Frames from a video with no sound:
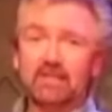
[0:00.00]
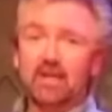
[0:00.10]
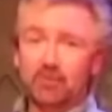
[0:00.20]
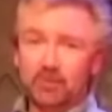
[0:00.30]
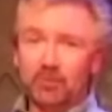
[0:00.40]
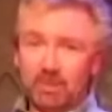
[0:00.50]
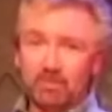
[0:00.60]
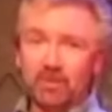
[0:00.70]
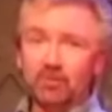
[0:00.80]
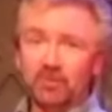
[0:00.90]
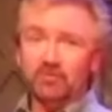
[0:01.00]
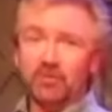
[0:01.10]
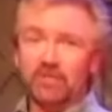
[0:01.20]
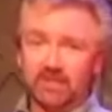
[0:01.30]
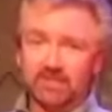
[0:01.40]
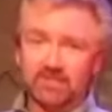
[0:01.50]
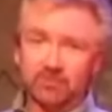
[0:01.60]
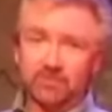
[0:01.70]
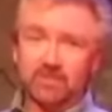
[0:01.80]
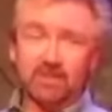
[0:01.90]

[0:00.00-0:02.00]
I hope your memory very kind to us.